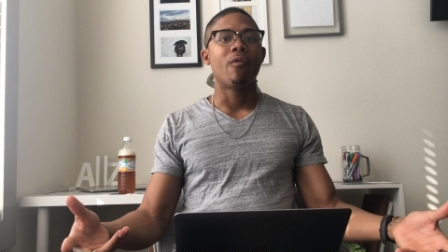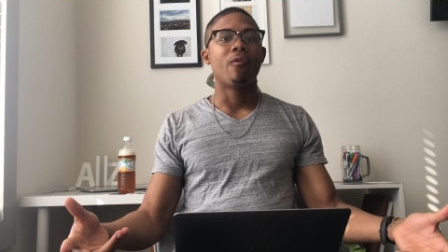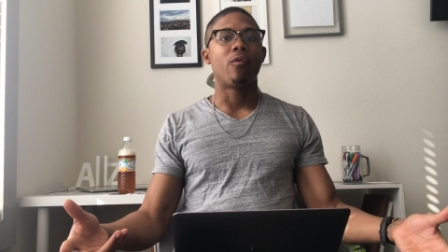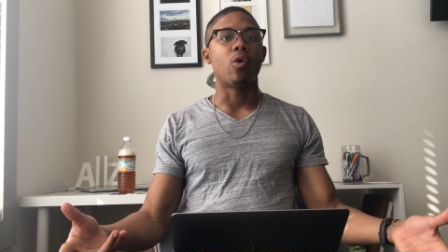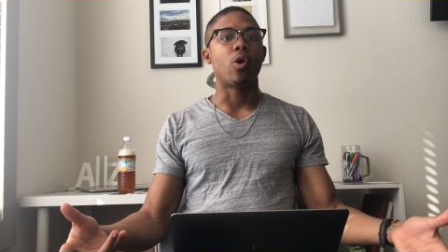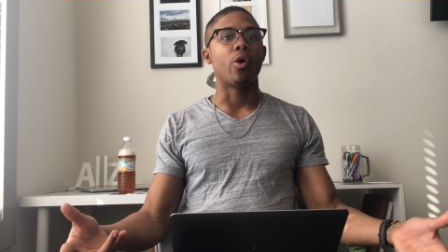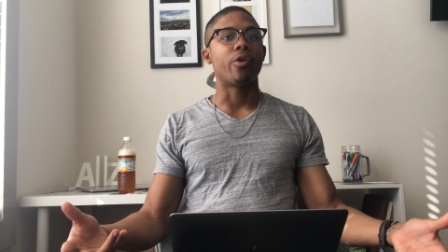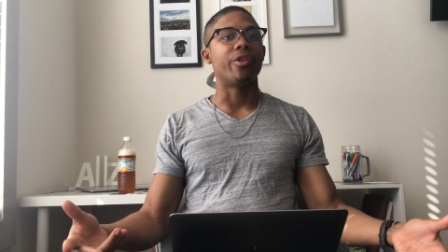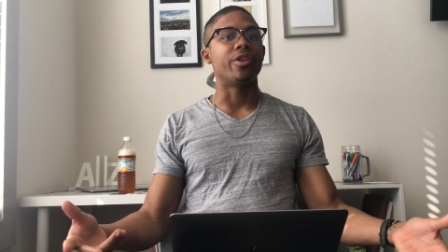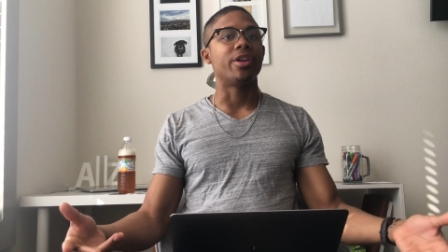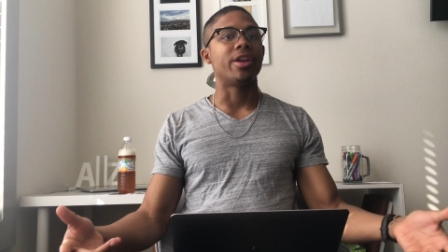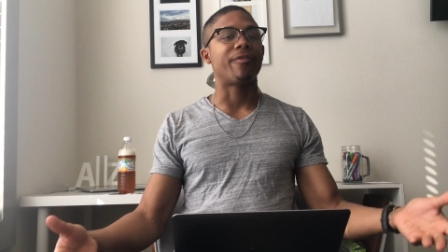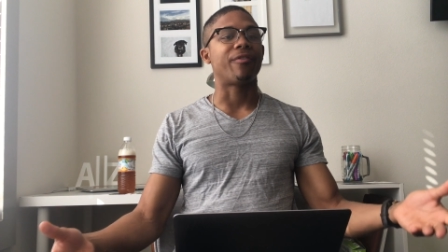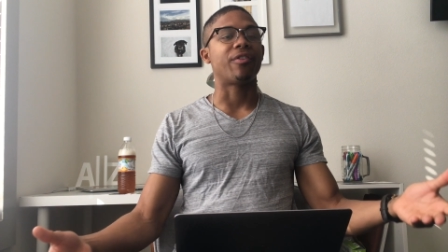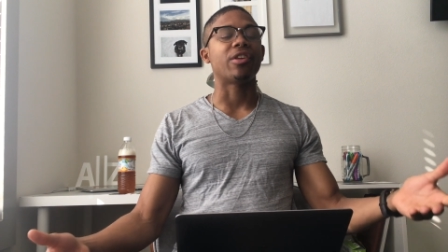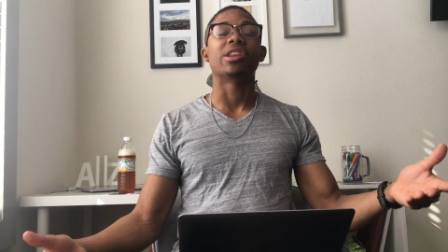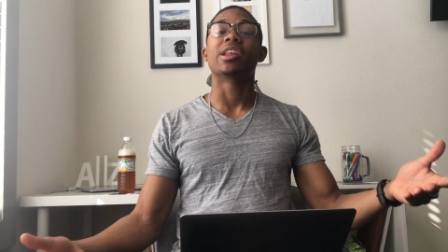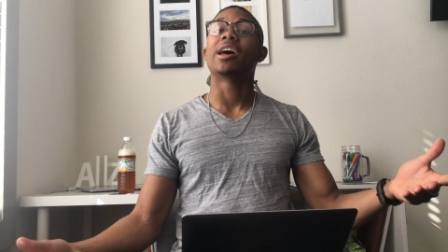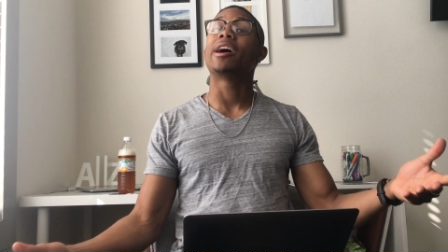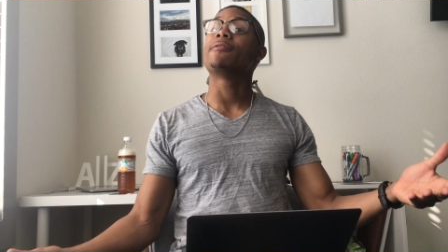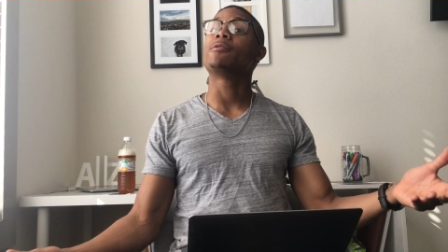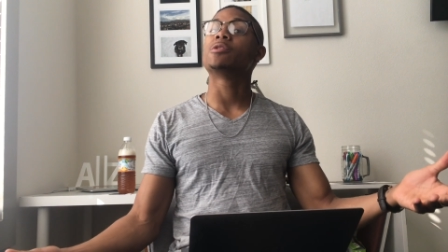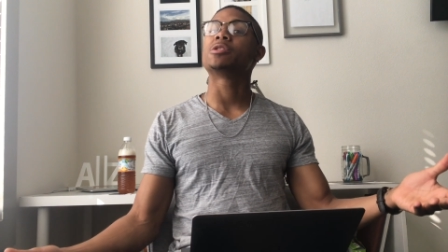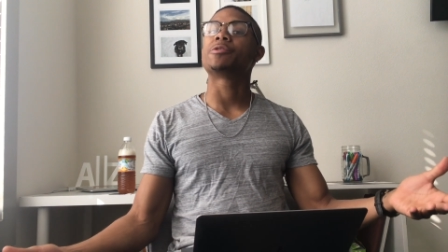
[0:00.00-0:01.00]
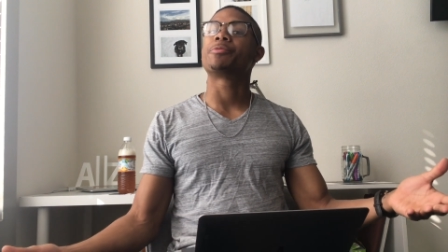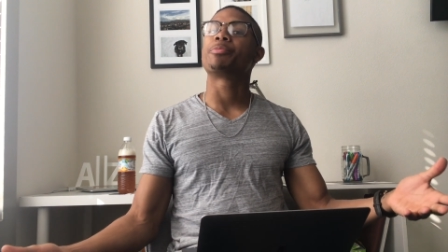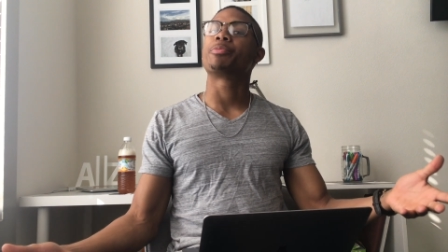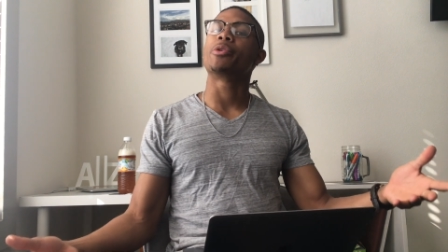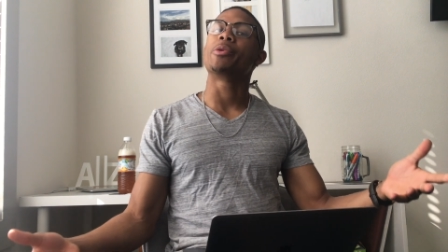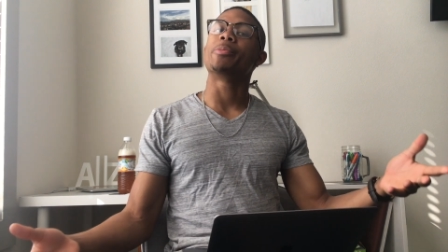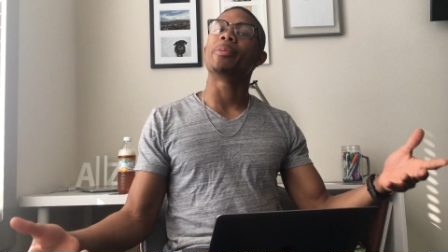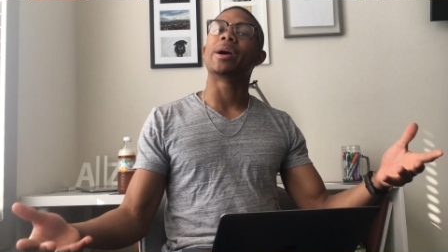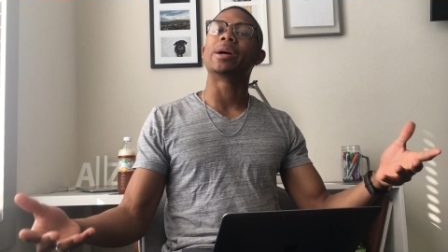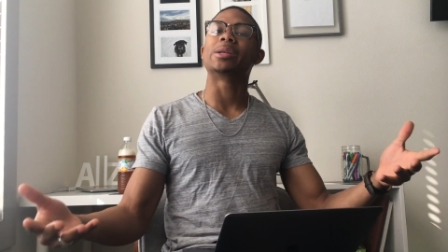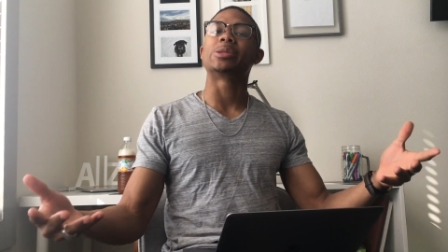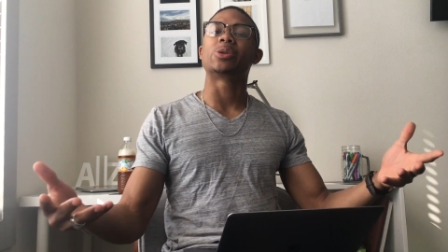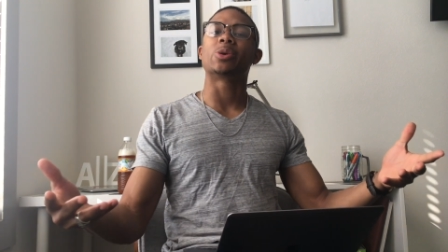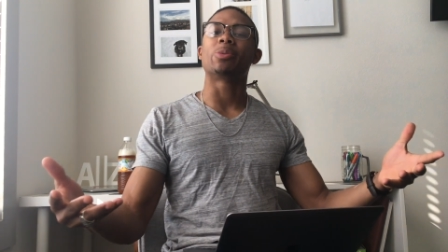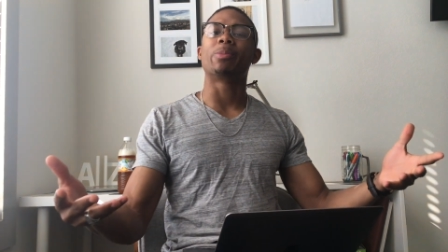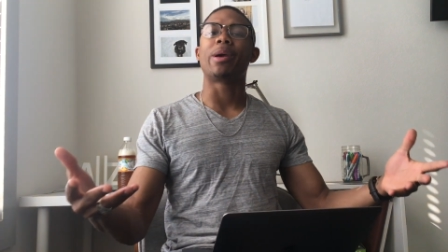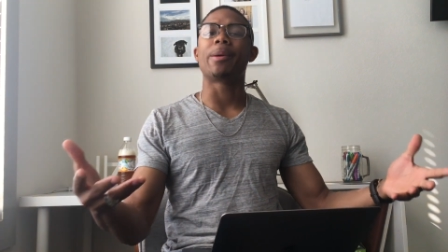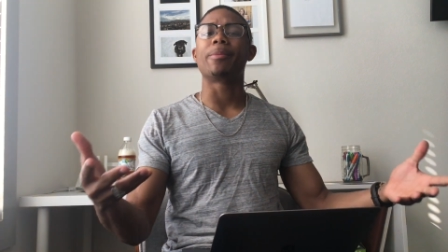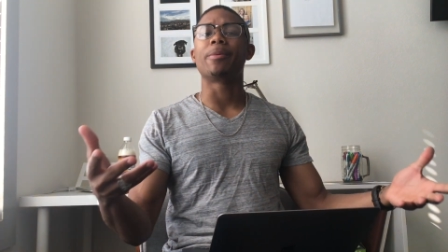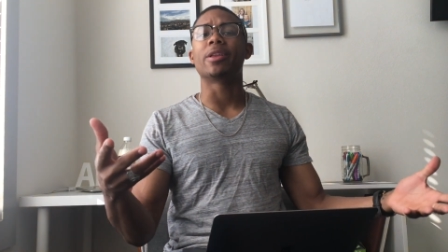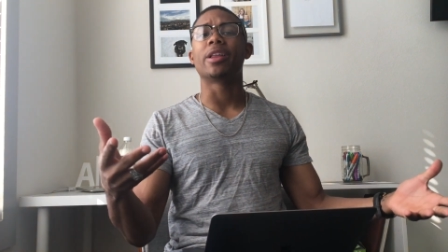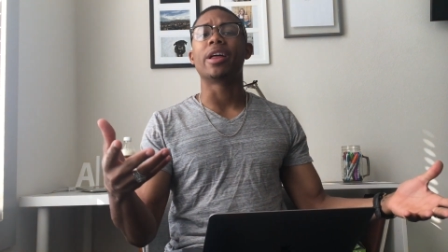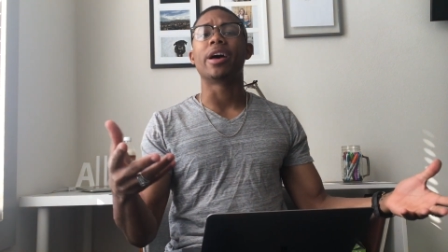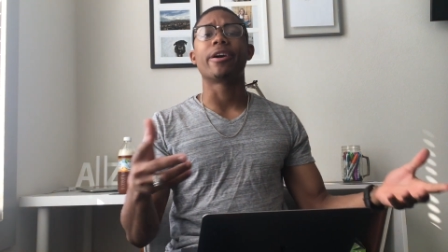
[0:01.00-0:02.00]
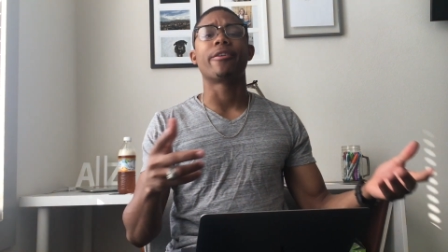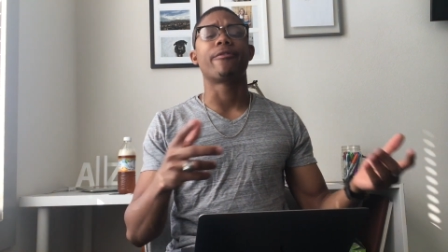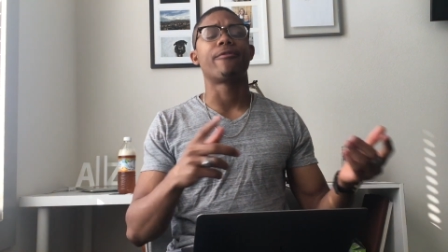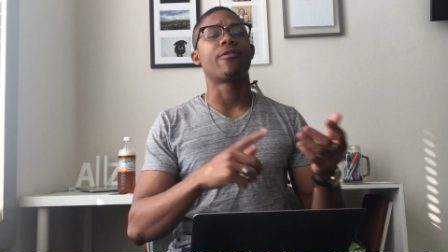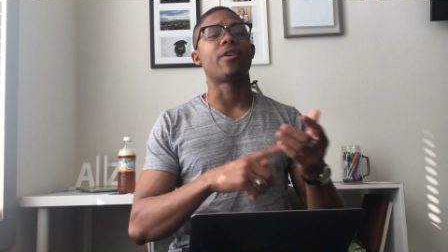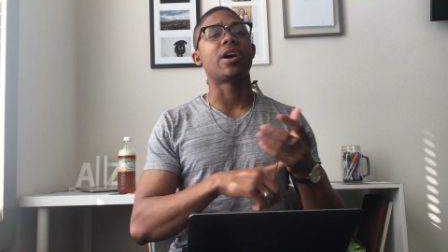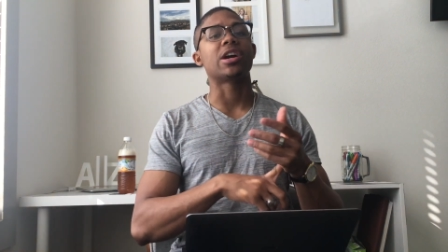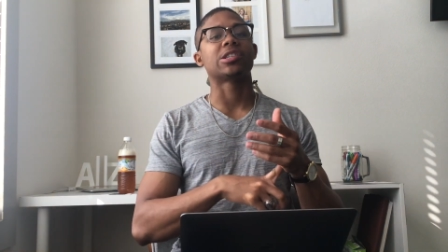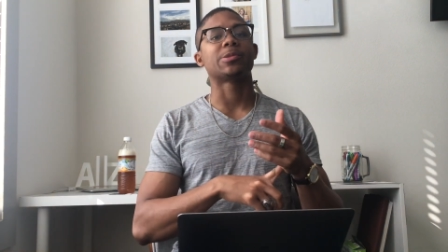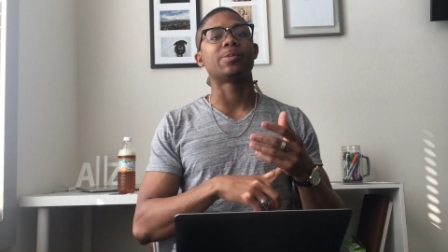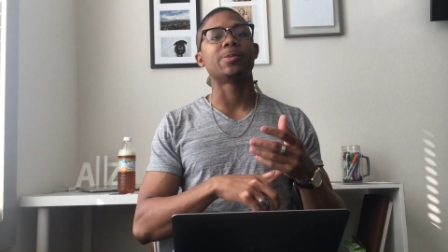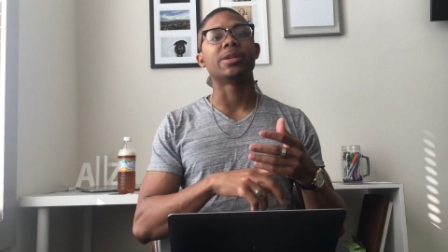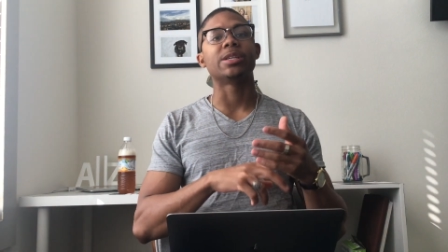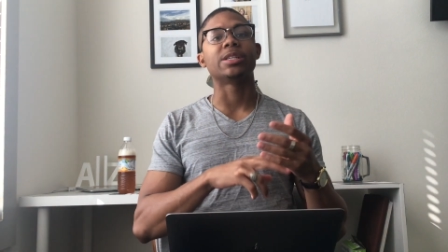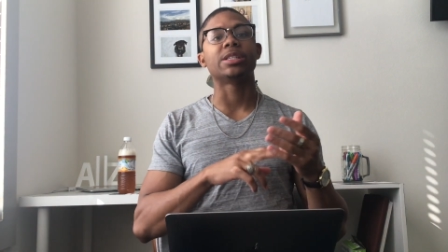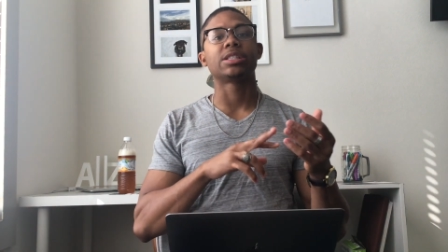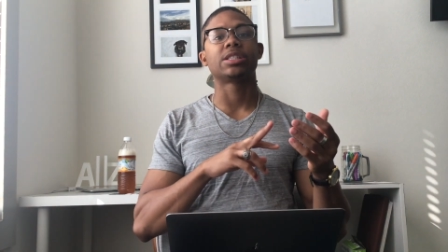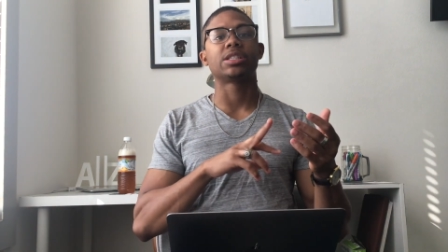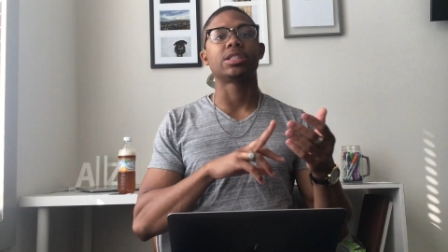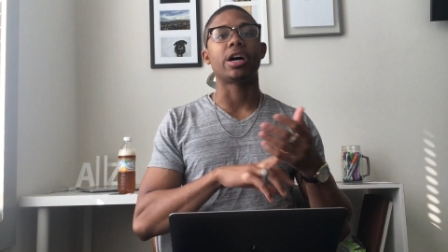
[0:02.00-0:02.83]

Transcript: for the different levels of pre-med, so maybe like freshman,